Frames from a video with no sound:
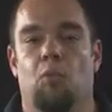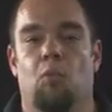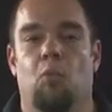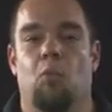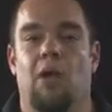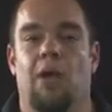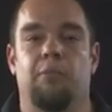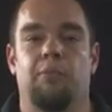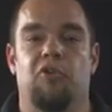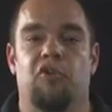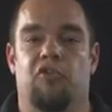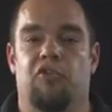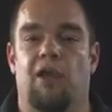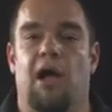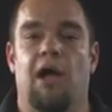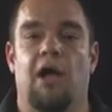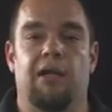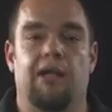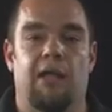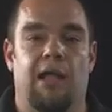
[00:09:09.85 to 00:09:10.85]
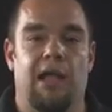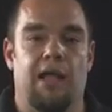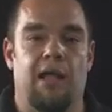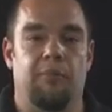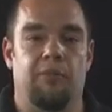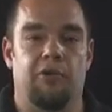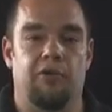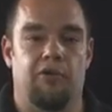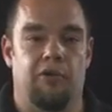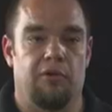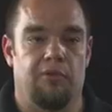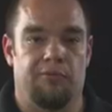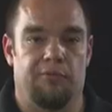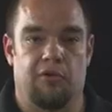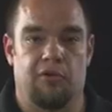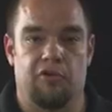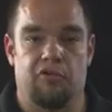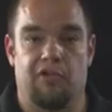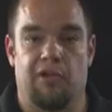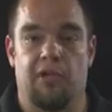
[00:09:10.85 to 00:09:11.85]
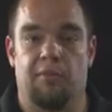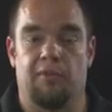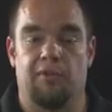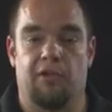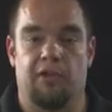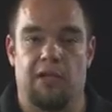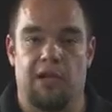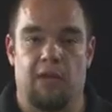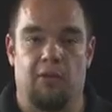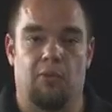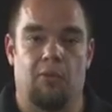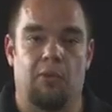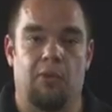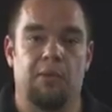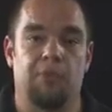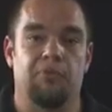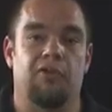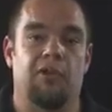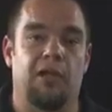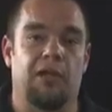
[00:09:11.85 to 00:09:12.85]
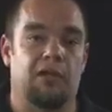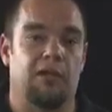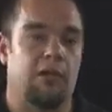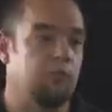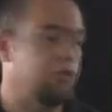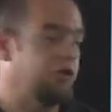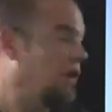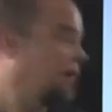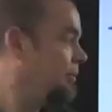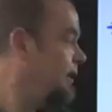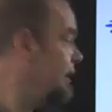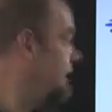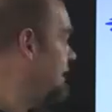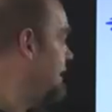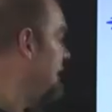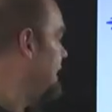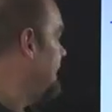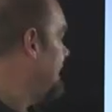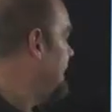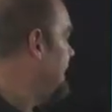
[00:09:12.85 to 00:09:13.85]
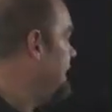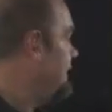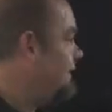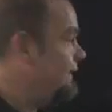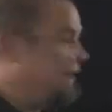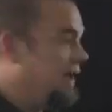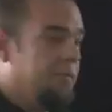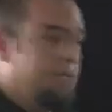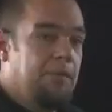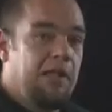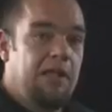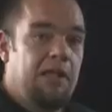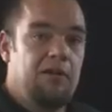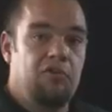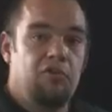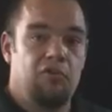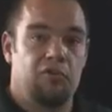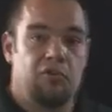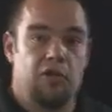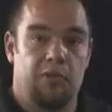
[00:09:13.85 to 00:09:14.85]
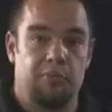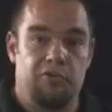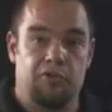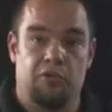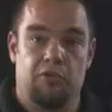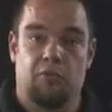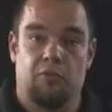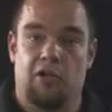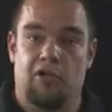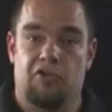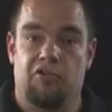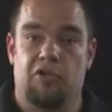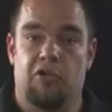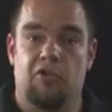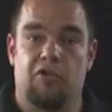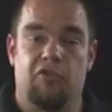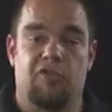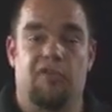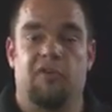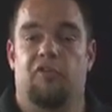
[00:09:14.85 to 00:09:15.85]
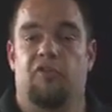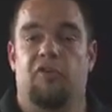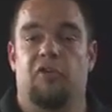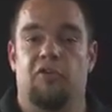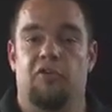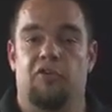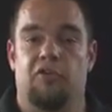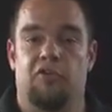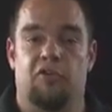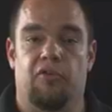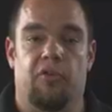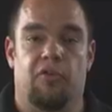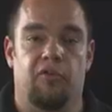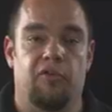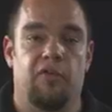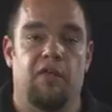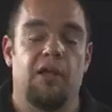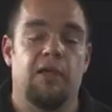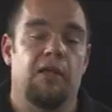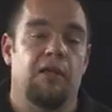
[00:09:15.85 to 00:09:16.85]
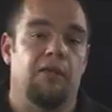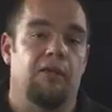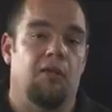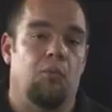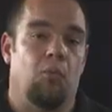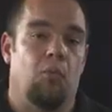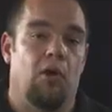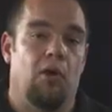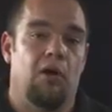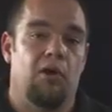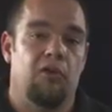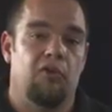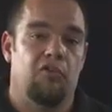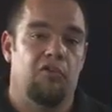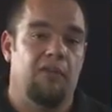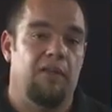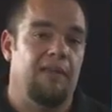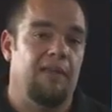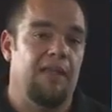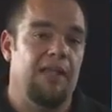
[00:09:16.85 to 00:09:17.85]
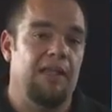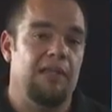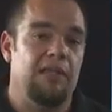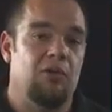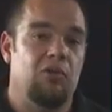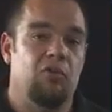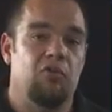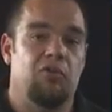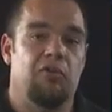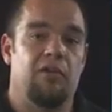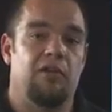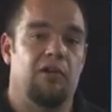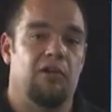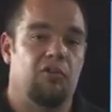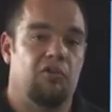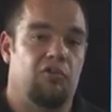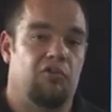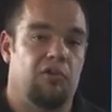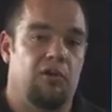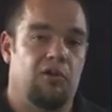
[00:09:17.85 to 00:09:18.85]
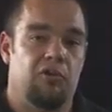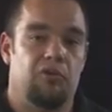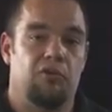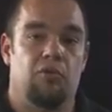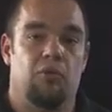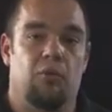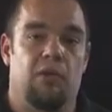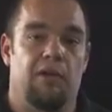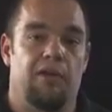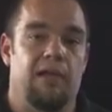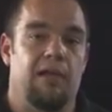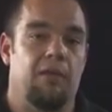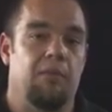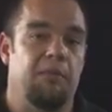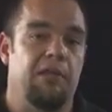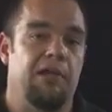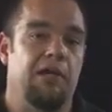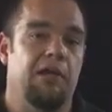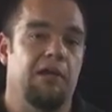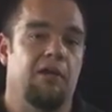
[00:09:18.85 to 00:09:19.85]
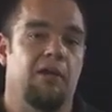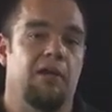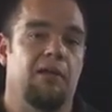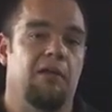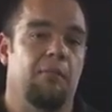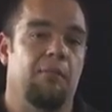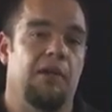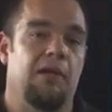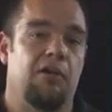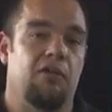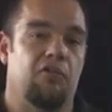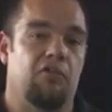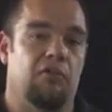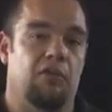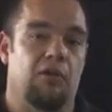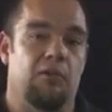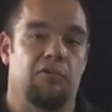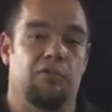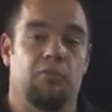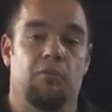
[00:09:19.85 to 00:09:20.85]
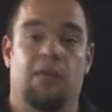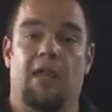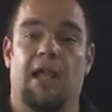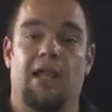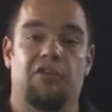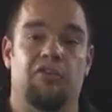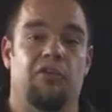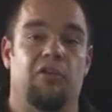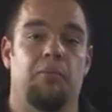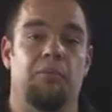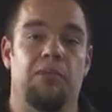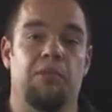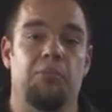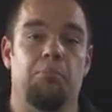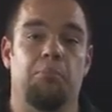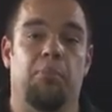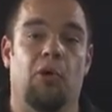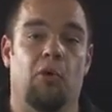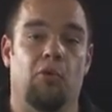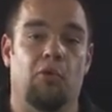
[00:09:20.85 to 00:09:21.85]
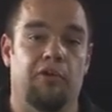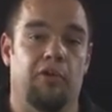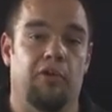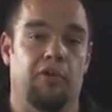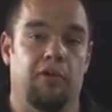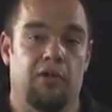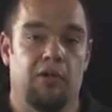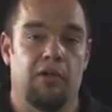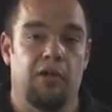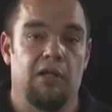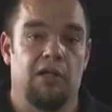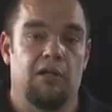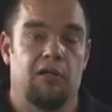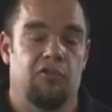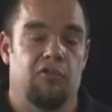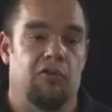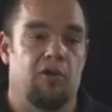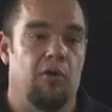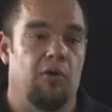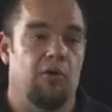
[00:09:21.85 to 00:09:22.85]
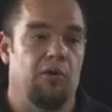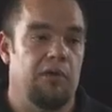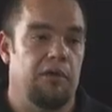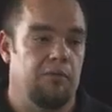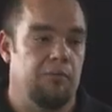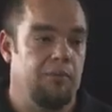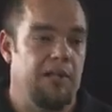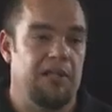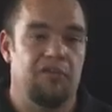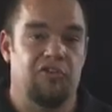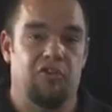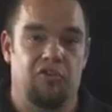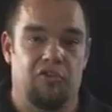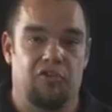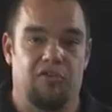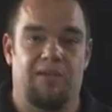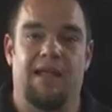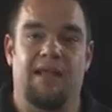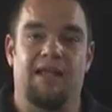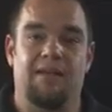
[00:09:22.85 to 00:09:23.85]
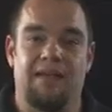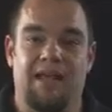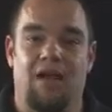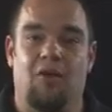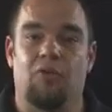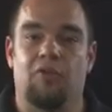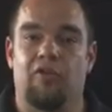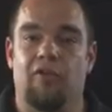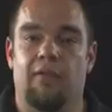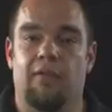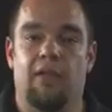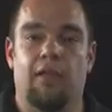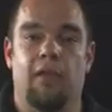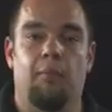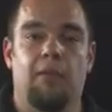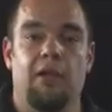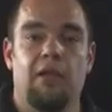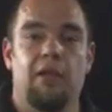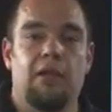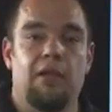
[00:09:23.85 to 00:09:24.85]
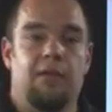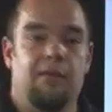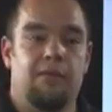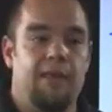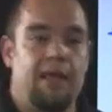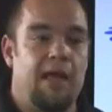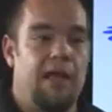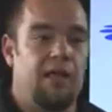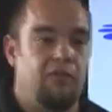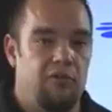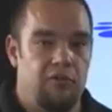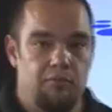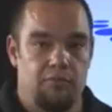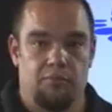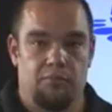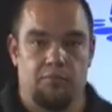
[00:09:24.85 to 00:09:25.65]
web design Hammond, for example, and our website comes up, in that meta description where it shows in the search results, the words that they used in their search where they appear in the meta description will actually be bolded. So it makes it stand out to them that